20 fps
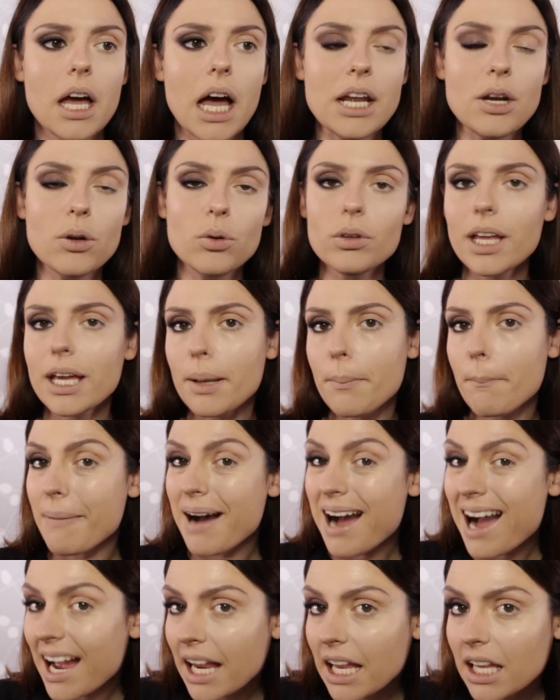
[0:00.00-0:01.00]
I don't like
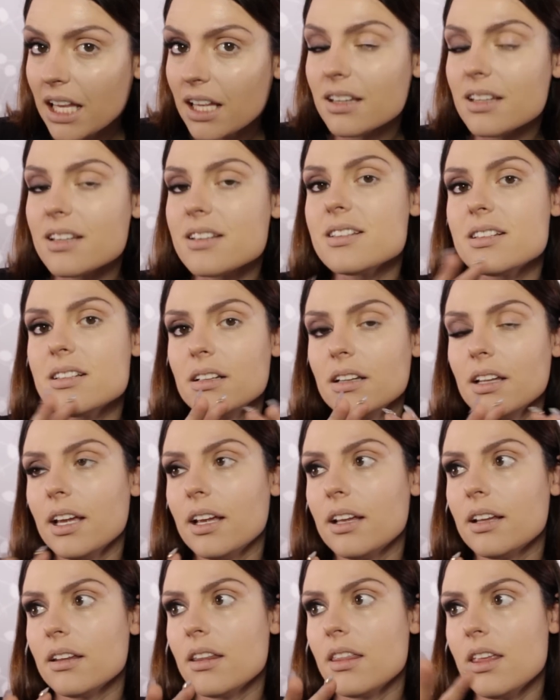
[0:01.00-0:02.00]
buying this
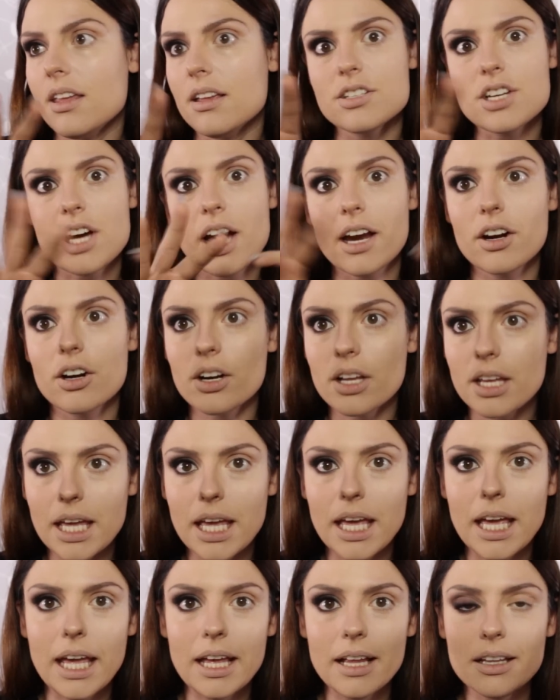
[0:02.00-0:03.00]
like the entire
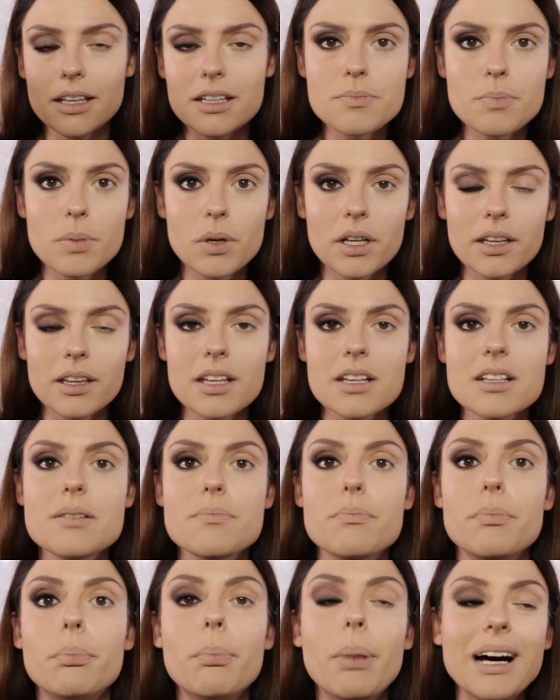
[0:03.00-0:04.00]
kit, let's put it like this,
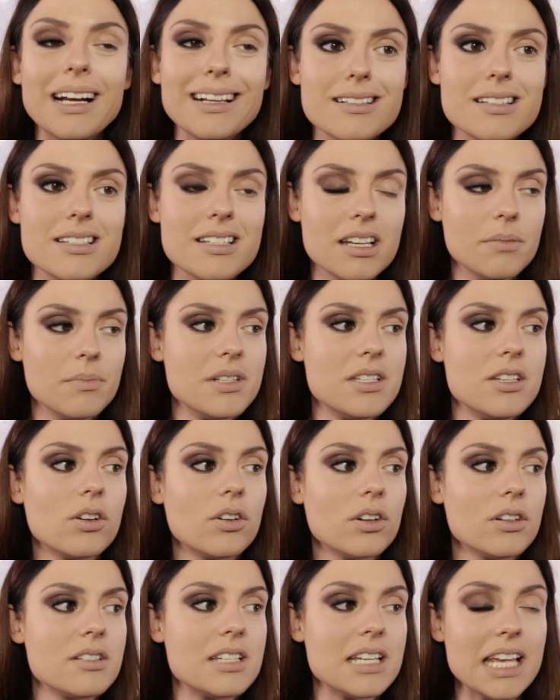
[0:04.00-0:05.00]
but Cinema
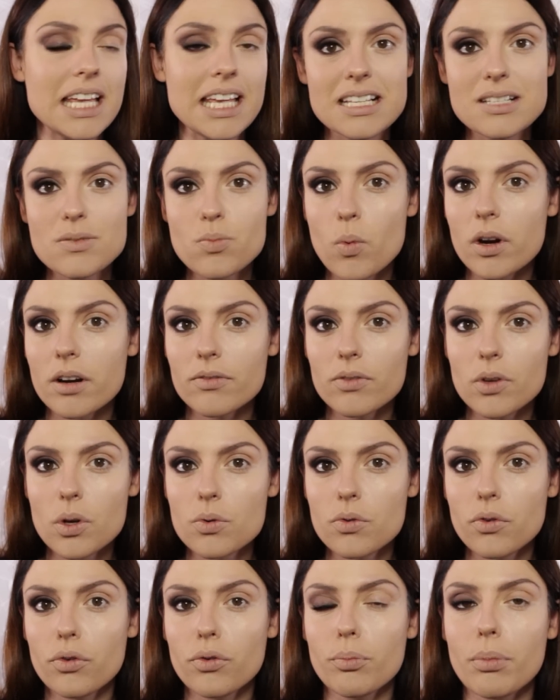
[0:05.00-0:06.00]
Secrets is one of
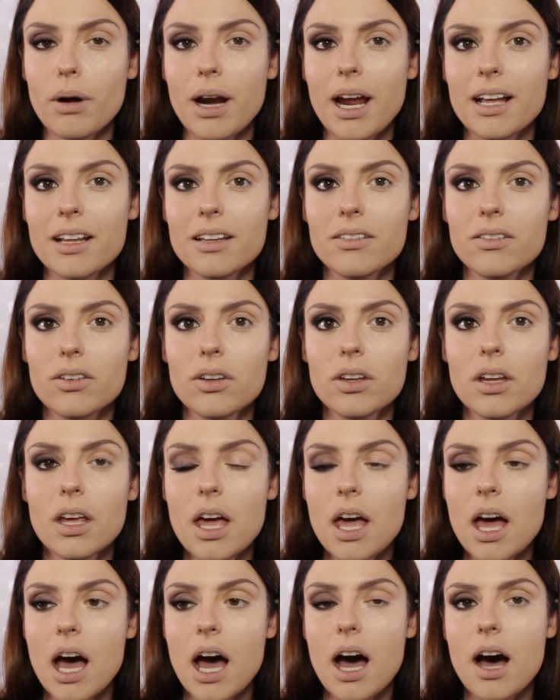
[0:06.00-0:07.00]
those brands
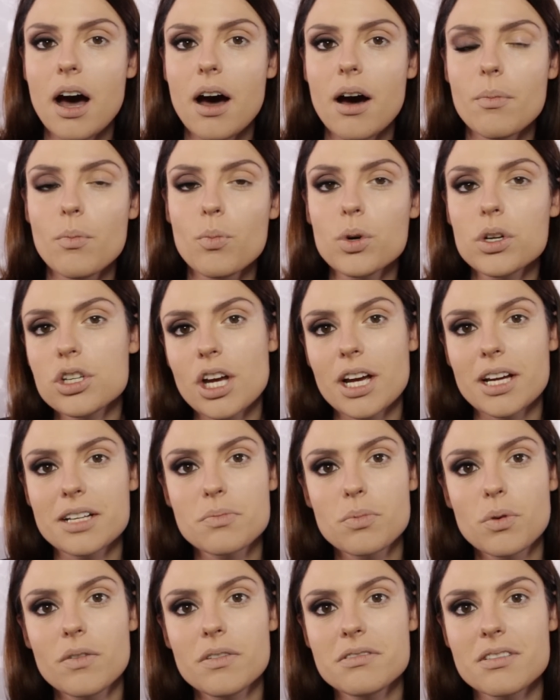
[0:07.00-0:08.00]
um, which has
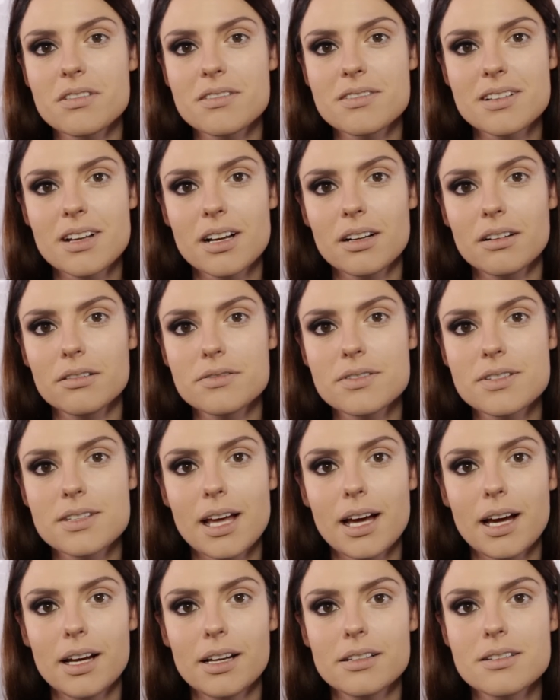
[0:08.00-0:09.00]
proven to themselves
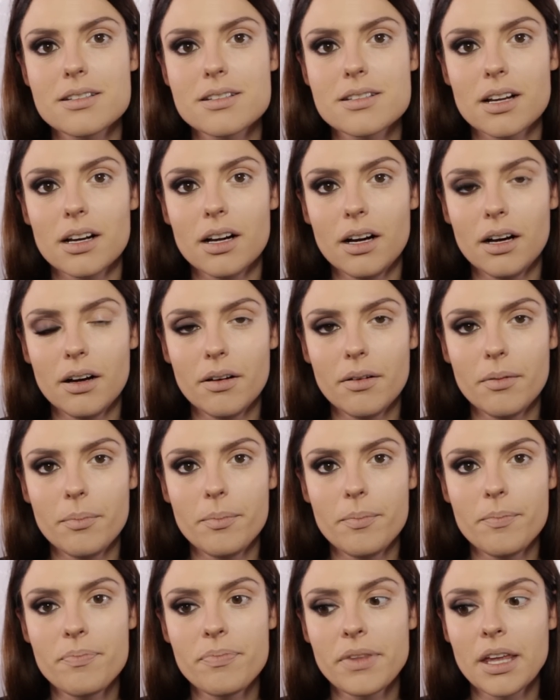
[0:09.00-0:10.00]
that
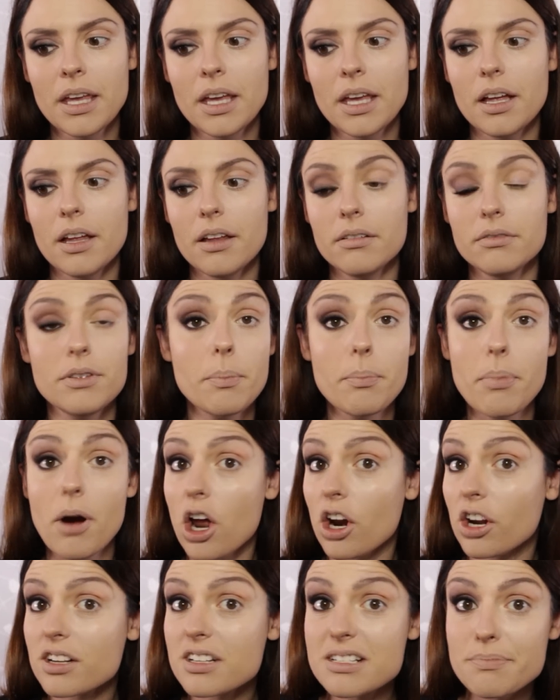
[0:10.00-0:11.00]
um, the
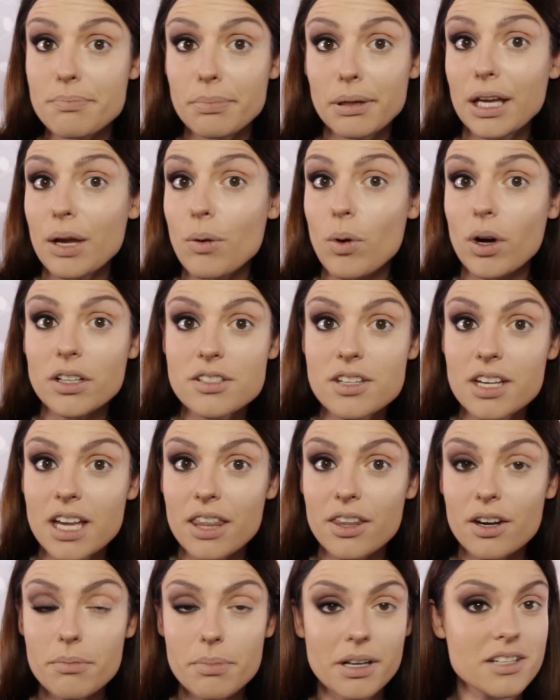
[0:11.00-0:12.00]
products play well
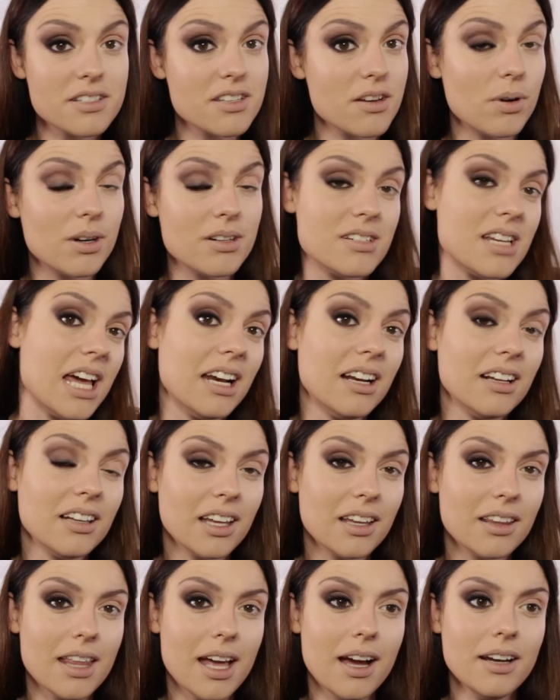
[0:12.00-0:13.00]
together because they were intended
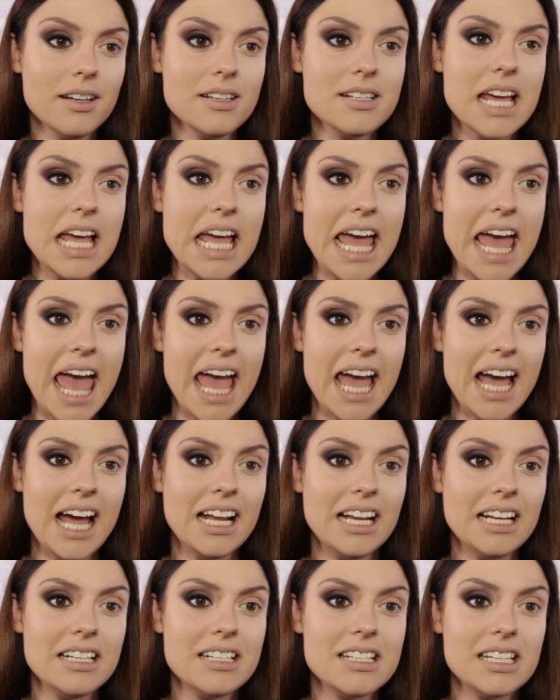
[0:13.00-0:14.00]
like that
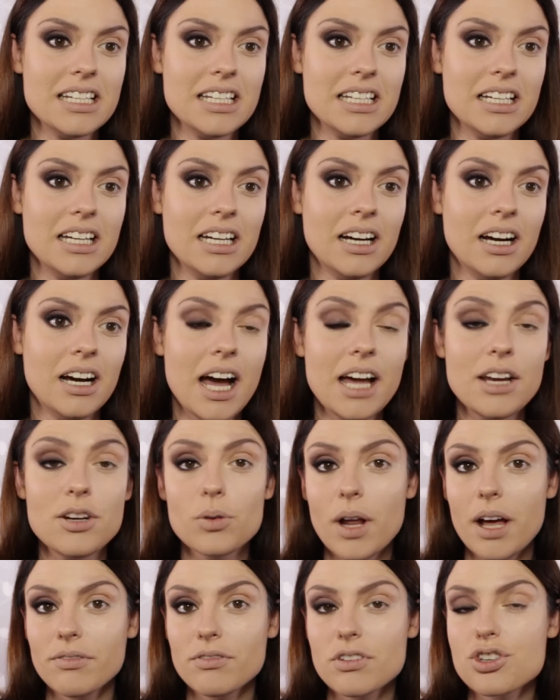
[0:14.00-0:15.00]
and uh, I
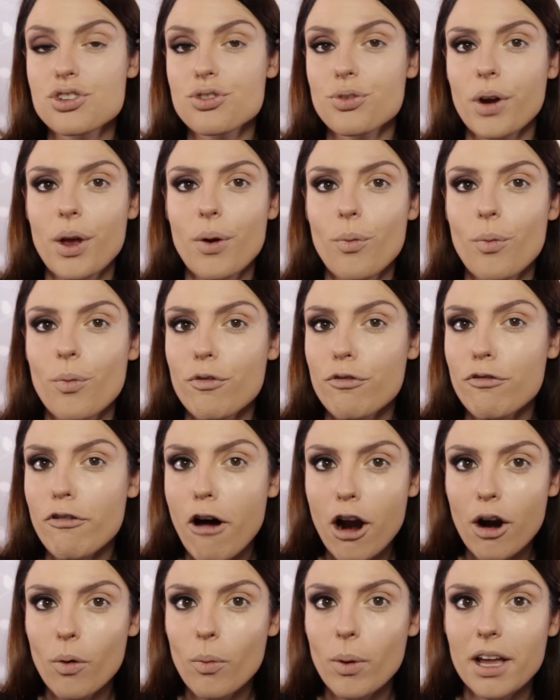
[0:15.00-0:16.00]
don't have to stray
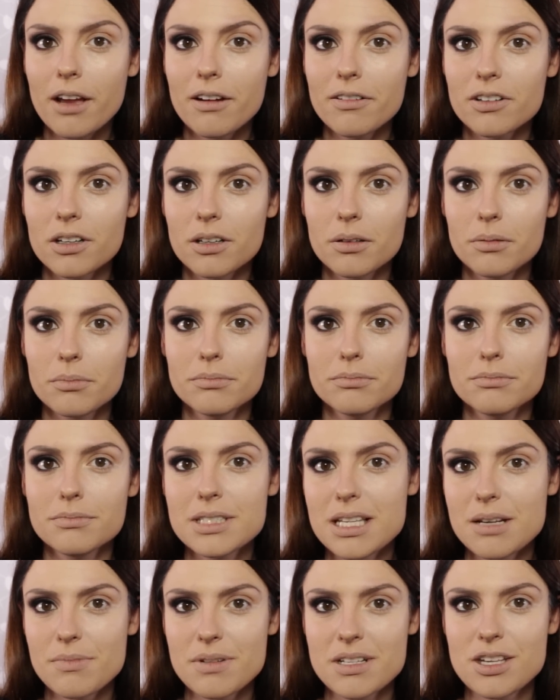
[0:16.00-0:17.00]
far away from
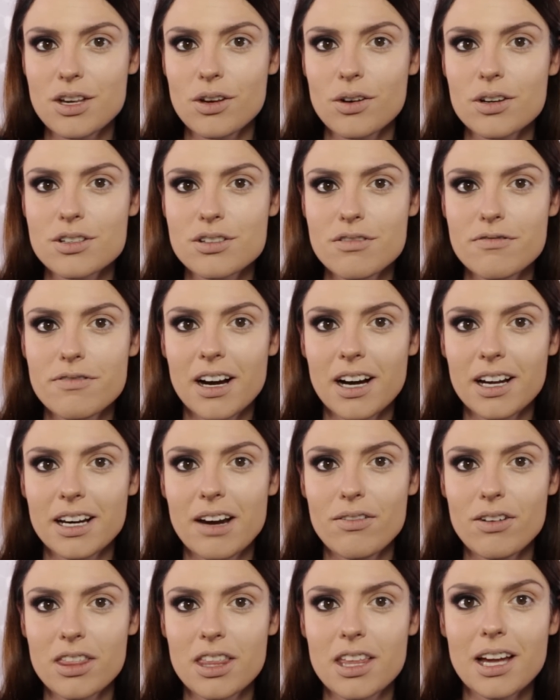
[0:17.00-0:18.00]
Cinema Secrets to find
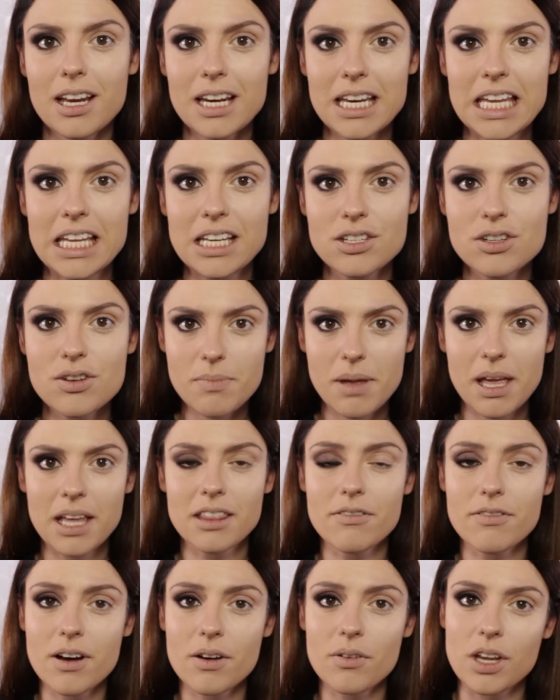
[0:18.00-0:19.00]
everything I need to make
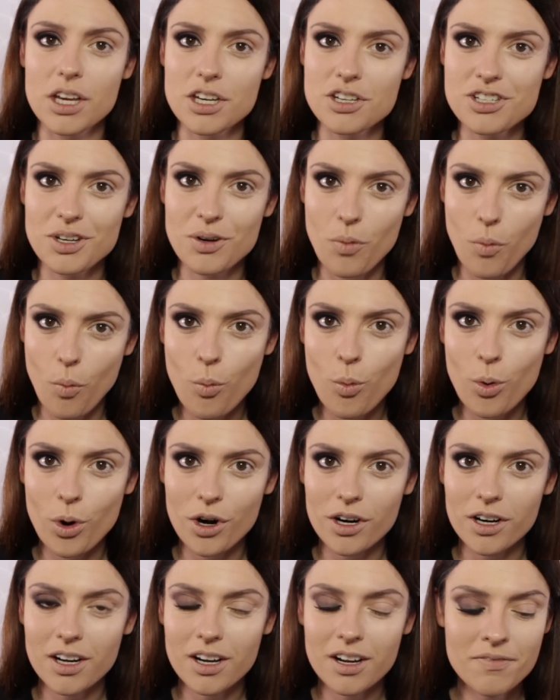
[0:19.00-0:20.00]
the foundation
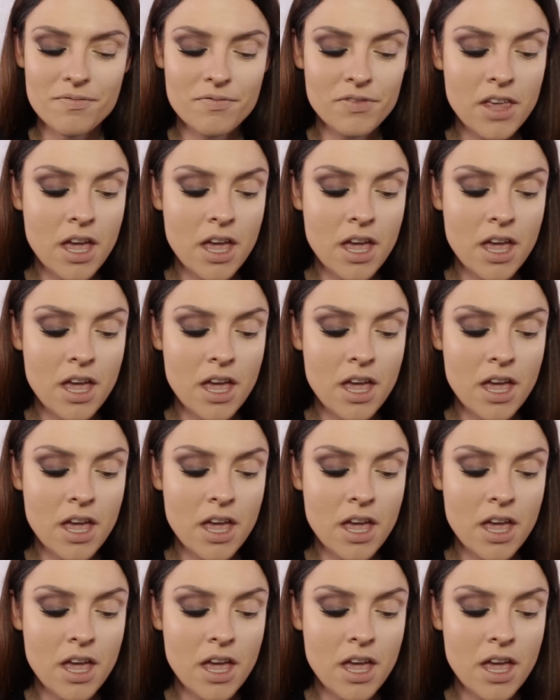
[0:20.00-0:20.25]
work.